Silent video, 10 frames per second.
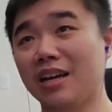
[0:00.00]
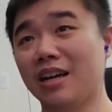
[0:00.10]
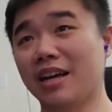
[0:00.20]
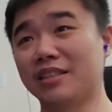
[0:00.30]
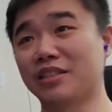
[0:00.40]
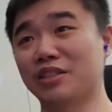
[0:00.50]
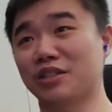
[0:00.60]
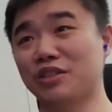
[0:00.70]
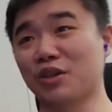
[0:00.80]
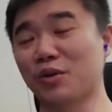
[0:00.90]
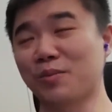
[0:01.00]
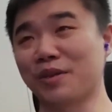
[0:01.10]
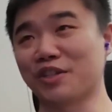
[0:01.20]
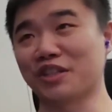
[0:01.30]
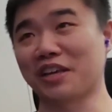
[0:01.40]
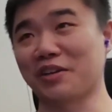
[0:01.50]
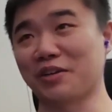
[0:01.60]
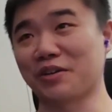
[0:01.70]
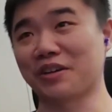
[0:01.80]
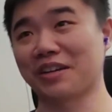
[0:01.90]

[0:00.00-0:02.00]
That's so much later.